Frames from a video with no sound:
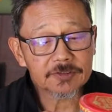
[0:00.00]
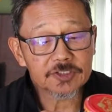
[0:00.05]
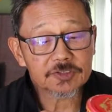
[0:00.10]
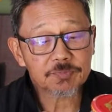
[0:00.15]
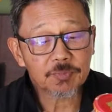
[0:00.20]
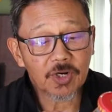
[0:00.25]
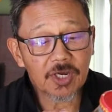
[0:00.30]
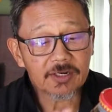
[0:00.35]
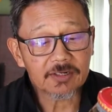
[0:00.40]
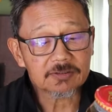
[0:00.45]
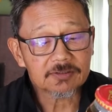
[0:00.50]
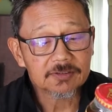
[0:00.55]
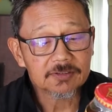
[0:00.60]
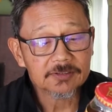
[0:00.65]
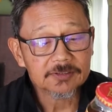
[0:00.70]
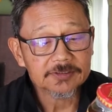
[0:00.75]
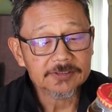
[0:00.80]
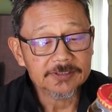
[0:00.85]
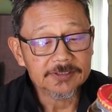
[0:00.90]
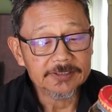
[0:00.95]
product.
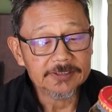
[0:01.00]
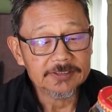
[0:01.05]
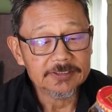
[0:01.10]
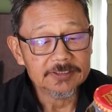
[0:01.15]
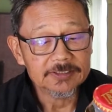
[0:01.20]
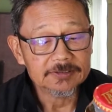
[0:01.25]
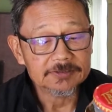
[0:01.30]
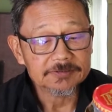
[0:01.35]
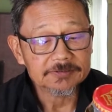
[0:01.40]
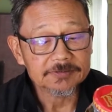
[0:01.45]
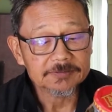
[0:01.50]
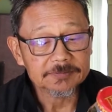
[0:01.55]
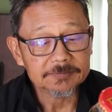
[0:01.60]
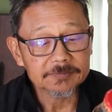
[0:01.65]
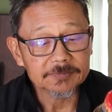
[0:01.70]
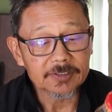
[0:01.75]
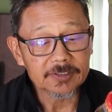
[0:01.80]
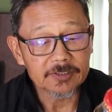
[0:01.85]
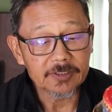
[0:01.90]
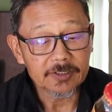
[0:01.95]

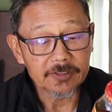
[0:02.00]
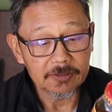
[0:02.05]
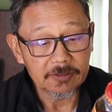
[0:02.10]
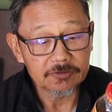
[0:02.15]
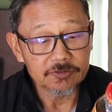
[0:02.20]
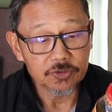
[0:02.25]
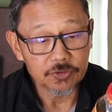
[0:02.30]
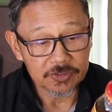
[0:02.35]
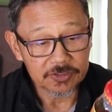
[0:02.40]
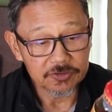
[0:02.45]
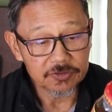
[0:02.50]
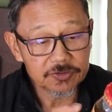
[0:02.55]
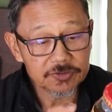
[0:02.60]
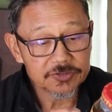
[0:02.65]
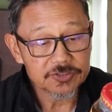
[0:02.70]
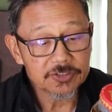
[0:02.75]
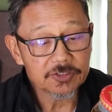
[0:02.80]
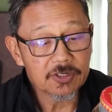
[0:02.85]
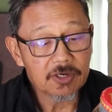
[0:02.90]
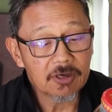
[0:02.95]
But you can
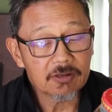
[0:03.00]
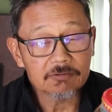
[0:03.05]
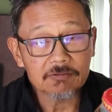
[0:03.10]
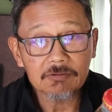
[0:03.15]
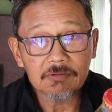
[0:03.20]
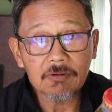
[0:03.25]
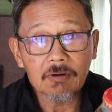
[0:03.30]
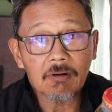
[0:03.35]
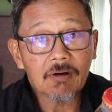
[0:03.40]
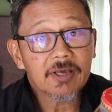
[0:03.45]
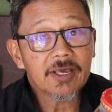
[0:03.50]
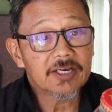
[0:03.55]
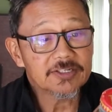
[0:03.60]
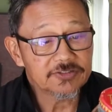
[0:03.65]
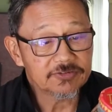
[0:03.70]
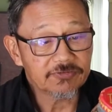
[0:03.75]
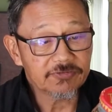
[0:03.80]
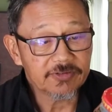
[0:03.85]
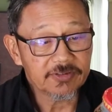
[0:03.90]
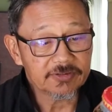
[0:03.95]
use it on all kinds
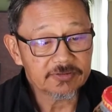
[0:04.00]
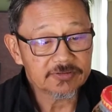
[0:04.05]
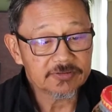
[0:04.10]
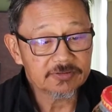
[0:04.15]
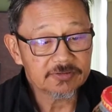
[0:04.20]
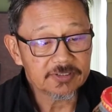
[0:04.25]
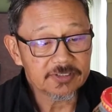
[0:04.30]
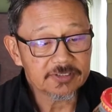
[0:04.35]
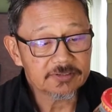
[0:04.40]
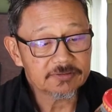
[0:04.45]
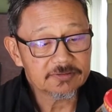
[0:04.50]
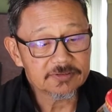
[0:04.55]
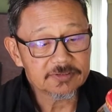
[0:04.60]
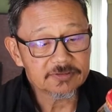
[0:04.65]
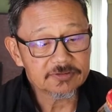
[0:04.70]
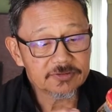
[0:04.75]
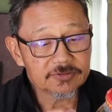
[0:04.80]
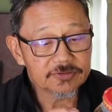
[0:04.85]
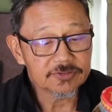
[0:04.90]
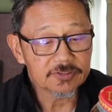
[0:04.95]
of things, right? You
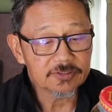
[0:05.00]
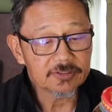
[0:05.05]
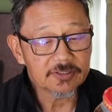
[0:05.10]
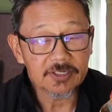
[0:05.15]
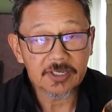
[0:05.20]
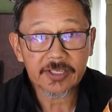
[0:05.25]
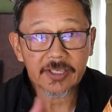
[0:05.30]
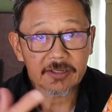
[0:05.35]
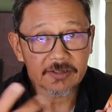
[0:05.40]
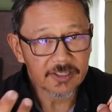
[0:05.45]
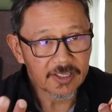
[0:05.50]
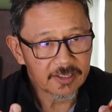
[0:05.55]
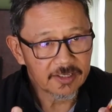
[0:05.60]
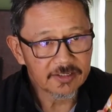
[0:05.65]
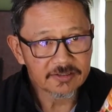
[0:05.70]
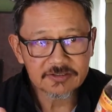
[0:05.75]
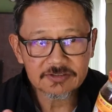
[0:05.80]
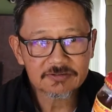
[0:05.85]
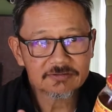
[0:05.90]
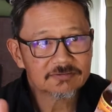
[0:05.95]
can use it on, again,
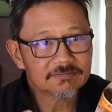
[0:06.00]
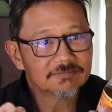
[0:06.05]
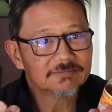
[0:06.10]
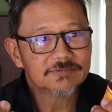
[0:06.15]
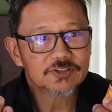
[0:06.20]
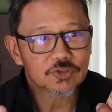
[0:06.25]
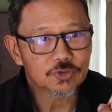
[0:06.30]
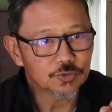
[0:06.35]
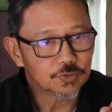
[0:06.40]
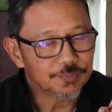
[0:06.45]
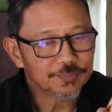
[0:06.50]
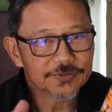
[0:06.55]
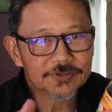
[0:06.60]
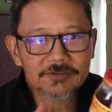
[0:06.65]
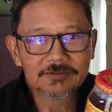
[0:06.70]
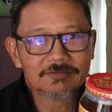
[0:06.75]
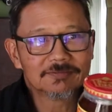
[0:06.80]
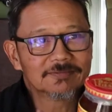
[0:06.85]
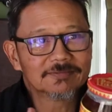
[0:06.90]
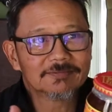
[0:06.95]
eggs,
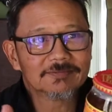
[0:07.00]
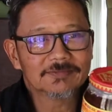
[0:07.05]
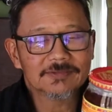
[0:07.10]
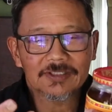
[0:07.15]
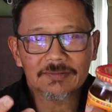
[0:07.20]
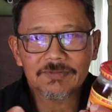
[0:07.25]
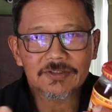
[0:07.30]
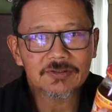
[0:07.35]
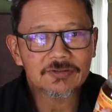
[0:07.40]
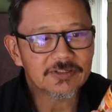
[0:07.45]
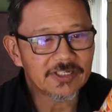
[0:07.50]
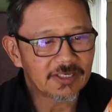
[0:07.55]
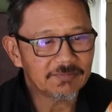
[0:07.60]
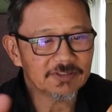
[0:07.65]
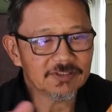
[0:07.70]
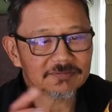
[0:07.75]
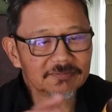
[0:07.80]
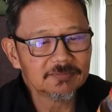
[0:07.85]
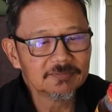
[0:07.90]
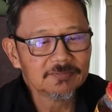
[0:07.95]
soups, I mean, you name
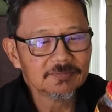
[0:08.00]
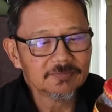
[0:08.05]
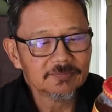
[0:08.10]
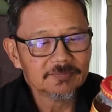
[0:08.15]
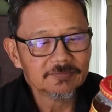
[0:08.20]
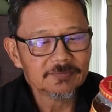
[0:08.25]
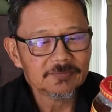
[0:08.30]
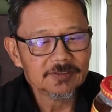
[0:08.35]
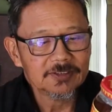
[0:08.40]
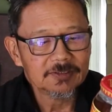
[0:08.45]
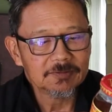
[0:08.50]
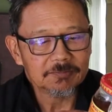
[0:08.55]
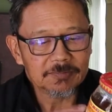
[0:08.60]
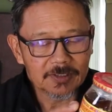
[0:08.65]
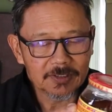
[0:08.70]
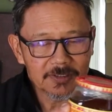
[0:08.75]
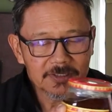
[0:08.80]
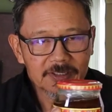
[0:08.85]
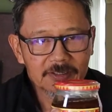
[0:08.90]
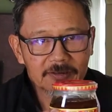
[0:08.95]
it.
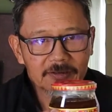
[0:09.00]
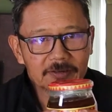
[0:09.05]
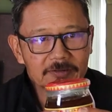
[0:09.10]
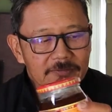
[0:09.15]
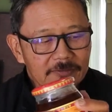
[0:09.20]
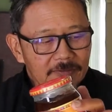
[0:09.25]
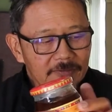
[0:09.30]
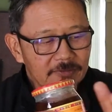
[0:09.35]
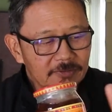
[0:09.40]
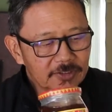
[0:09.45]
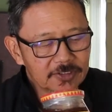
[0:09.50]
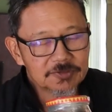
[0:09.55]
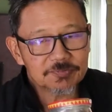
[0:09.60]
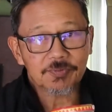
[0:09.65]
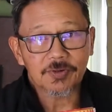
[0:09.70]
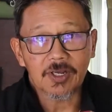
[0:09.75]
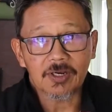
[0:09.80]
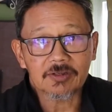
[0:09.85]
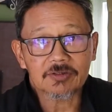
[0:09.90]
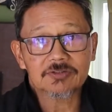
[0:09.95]
But again, these
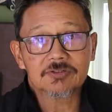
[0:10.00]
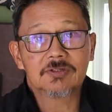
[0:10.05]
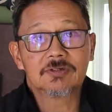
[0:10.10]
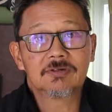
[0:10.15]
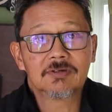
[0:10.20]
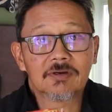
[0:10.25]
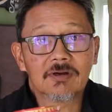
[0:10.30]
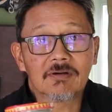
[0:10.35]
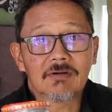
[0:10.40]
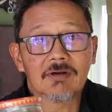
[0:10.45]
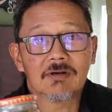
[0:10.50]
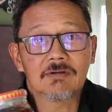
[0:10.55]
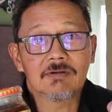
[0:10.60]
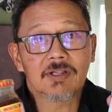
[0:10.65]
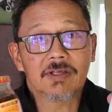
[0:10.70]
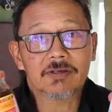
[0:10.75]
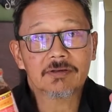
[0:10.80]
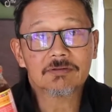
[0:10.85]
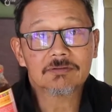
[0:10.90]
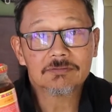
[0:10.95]
products are
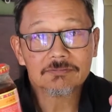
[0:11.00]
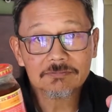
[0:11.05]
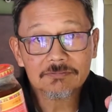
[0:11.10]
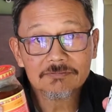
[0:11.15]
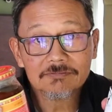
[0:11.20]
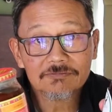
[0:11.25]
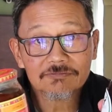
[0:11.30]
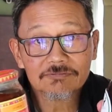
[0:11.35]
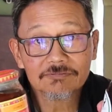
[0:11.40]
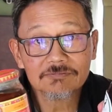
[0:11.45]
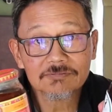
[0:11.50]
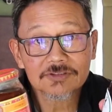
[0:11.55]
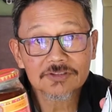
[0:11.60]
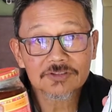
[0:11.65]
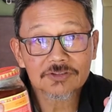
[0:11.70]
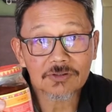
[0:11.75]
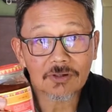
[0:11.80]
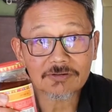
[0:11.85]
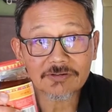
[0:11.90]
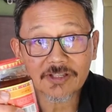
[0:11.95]
like
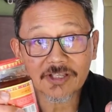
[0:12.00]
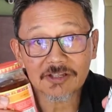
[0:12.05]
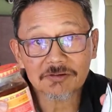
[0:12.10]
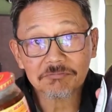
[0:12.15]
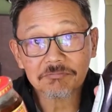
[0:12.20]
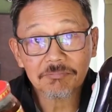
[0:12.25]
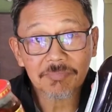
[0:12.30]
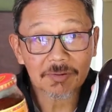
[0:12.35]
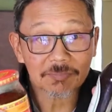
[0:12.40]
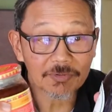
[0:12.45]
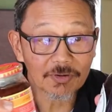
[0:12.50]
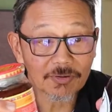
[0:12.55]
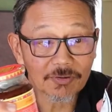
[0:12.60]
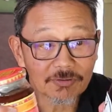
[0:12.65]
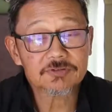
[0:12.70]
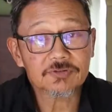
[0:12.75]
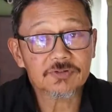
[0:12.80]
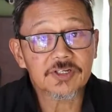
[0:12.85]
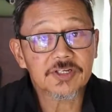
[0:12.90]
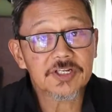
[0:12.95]
salt and pepper.
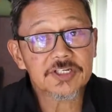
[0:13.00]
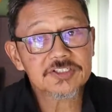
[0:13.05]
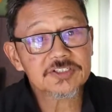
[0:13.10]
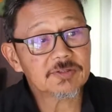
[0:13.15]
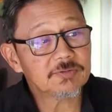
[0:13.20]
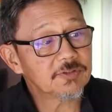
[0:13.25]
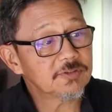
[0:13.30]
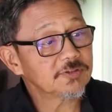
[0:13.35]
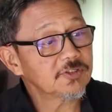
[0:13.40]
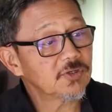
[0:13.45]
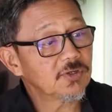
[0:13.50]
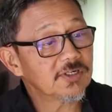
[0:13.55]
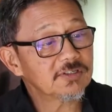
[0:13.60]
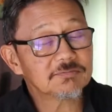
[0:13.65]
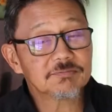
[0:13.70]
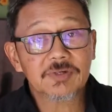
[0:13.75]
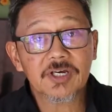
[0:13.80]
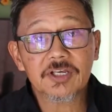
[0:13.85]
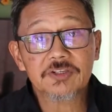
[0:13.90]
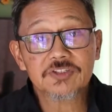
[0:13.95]
So the next time you go out
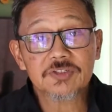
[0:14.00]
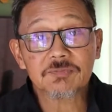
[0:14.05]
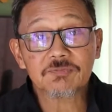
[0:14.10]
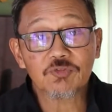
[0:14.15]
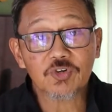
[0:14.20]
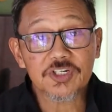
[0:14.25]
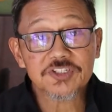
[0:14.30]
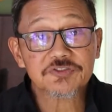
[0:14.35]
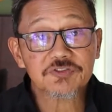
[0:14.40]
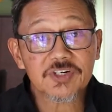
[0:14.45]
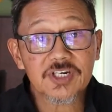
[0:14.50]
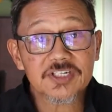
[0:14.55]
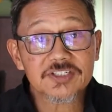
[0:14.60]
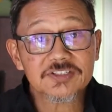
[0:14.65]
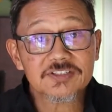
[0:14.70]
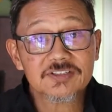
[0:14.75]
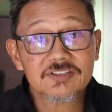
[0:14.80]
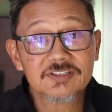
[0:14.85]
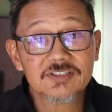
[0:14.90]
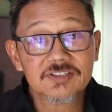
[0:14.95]
and buy some French fries,